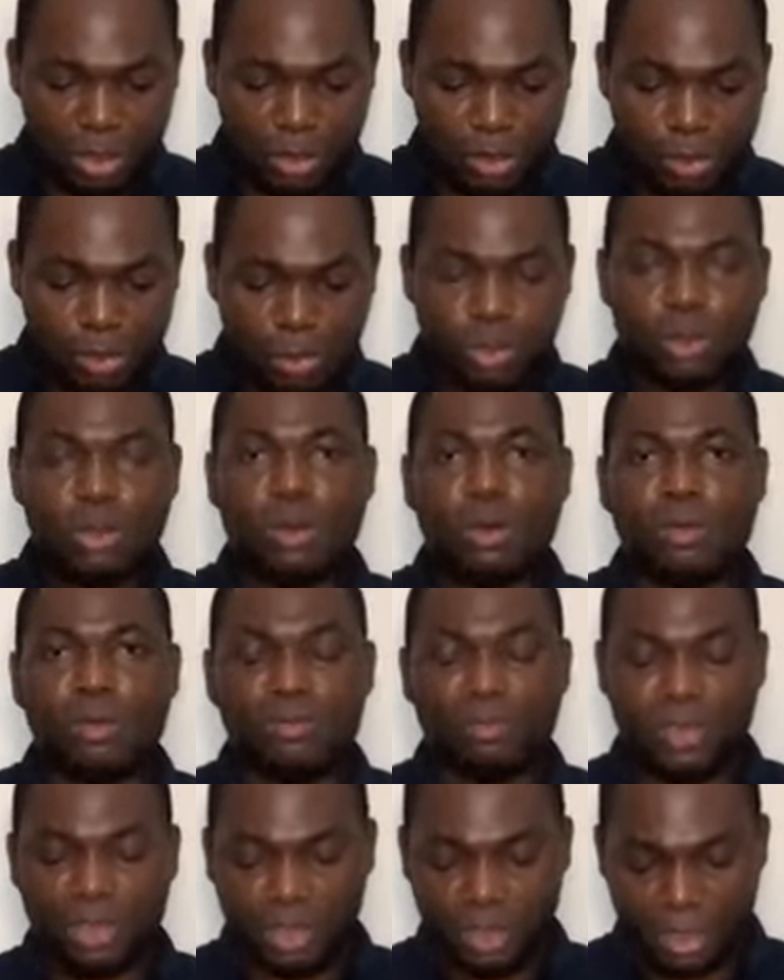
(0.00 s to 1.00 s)
whose
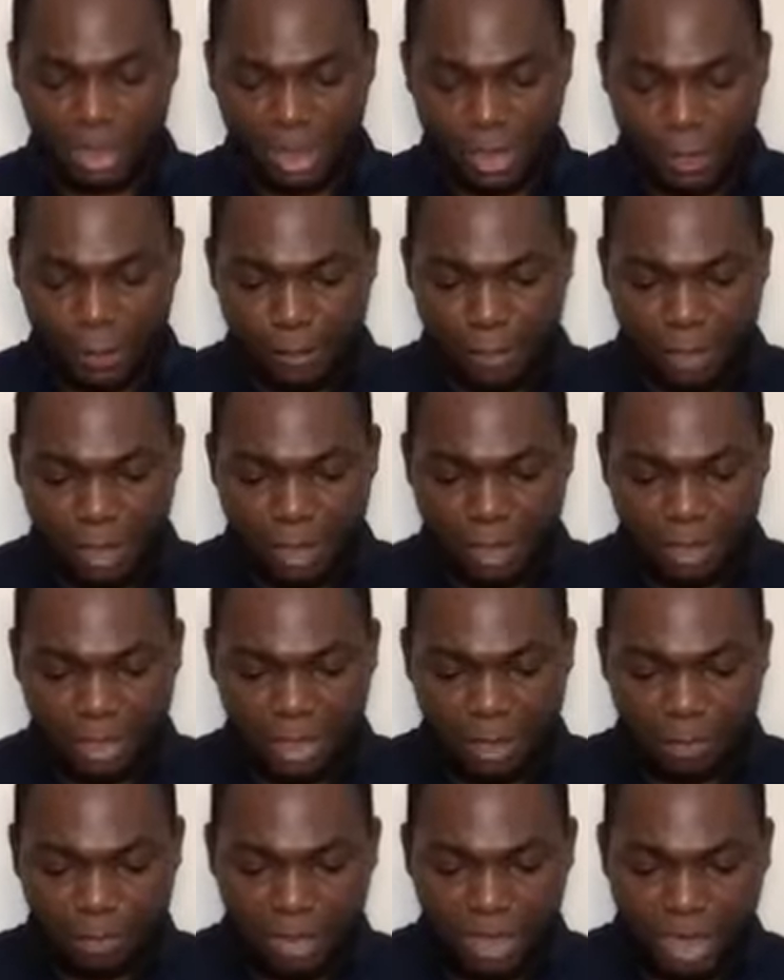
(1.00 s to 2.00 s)
office
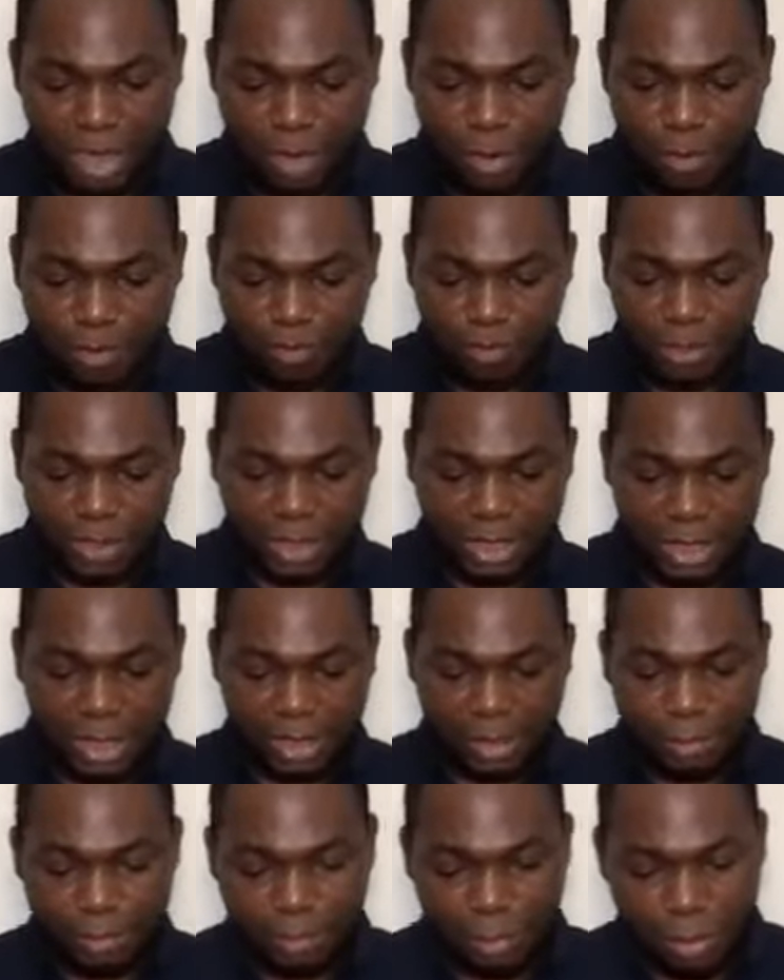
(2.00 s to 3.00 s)
shall be an office
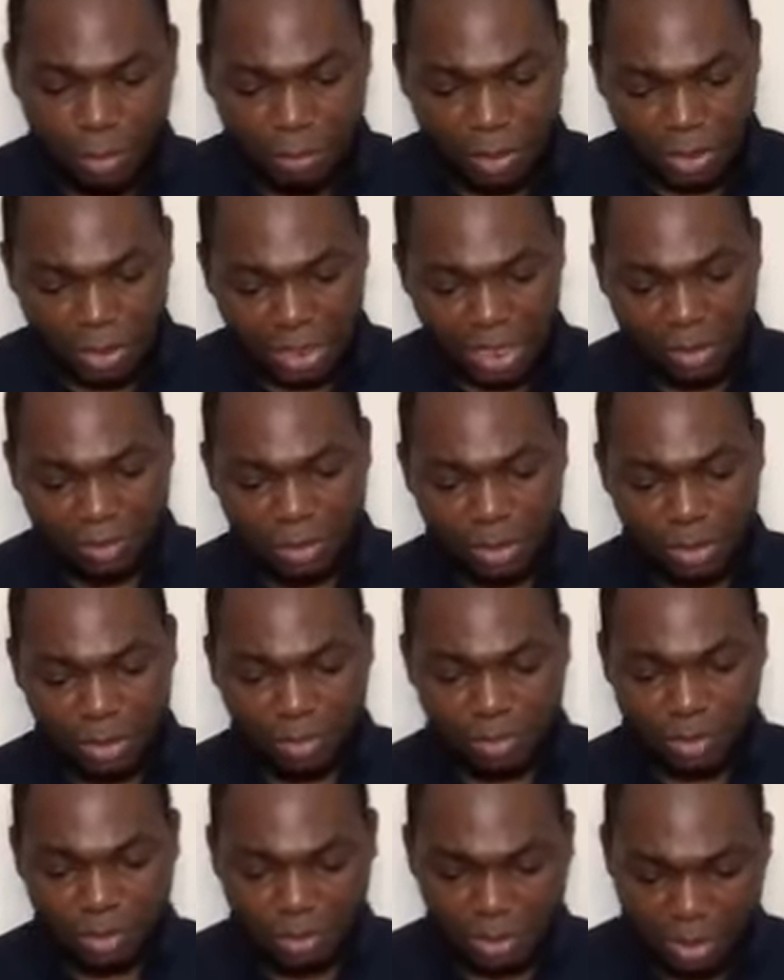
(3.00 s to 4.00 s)
in the public service
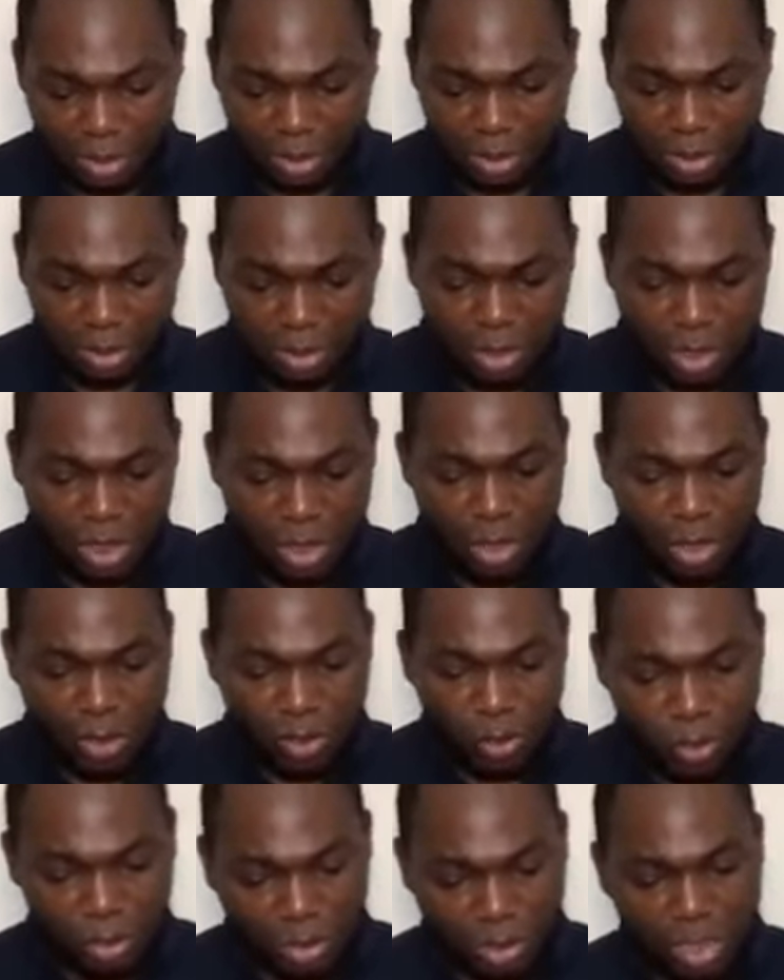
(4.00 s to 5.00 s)
of the region
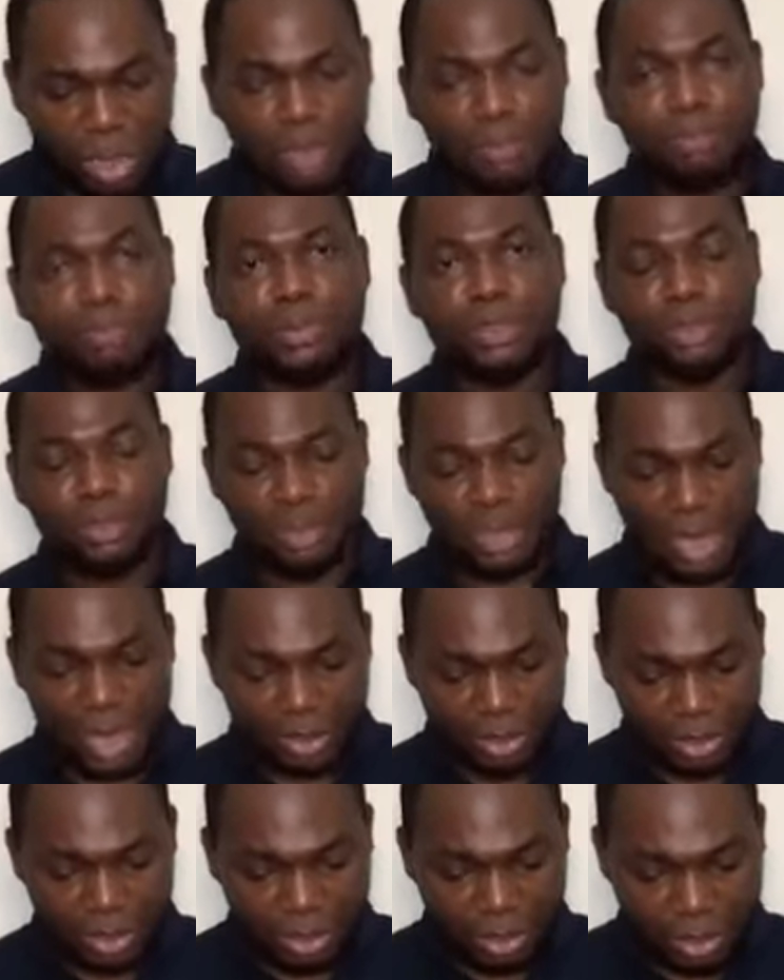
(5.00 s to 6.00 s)
without
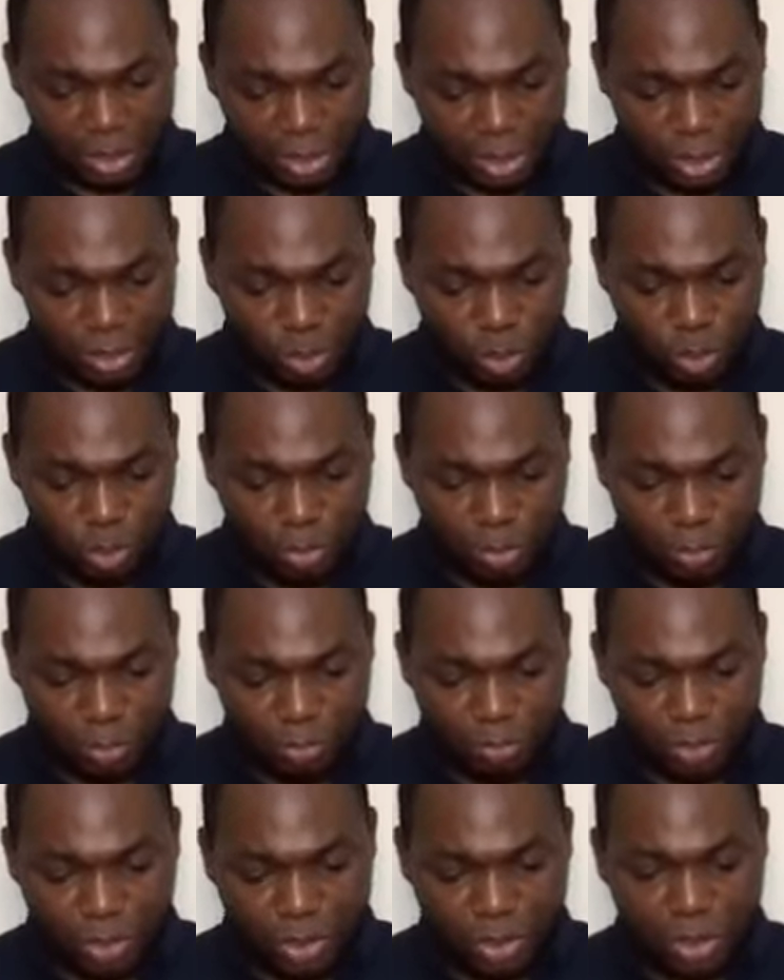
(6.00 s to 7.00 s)
prejudices to the
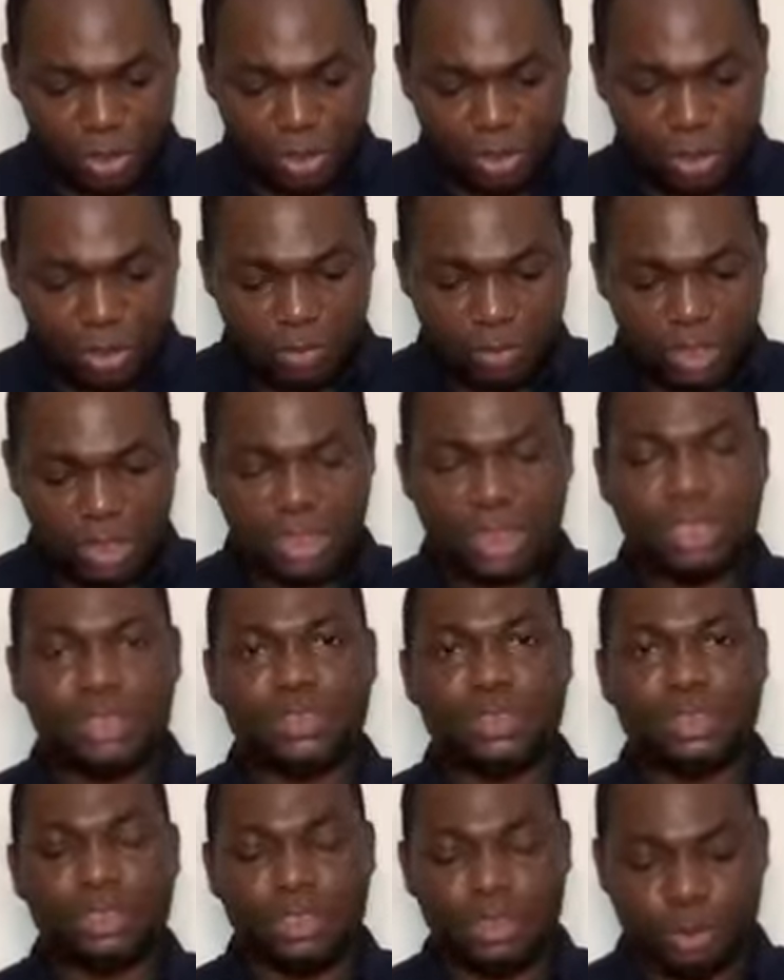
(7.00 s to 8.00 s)
provisions of this
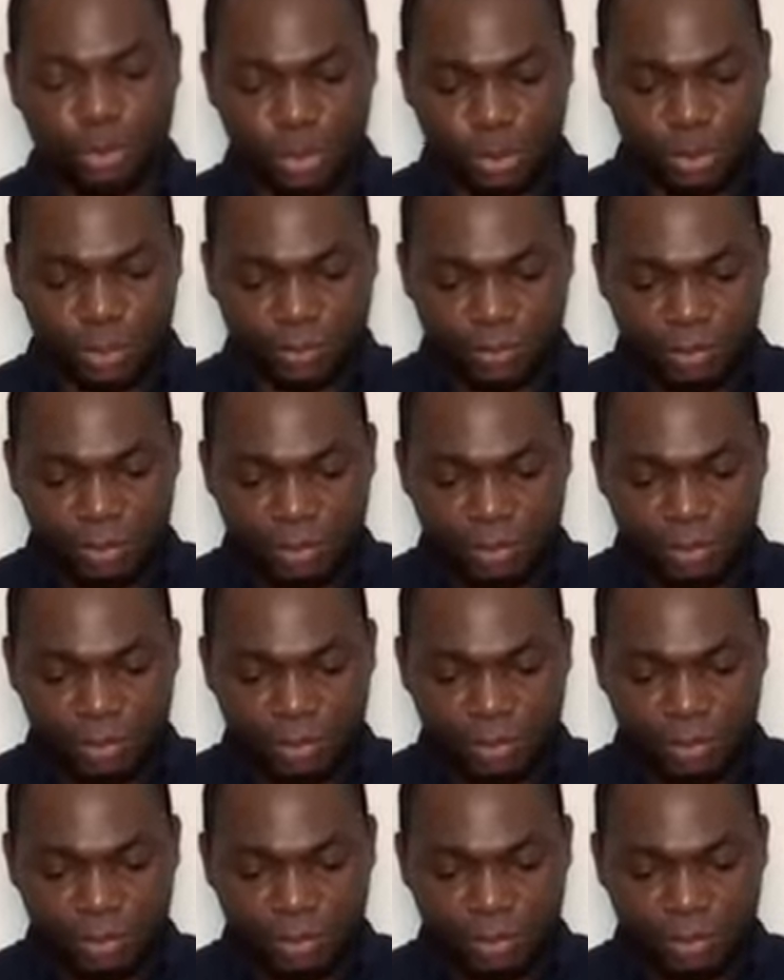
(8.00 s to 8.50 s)
constitution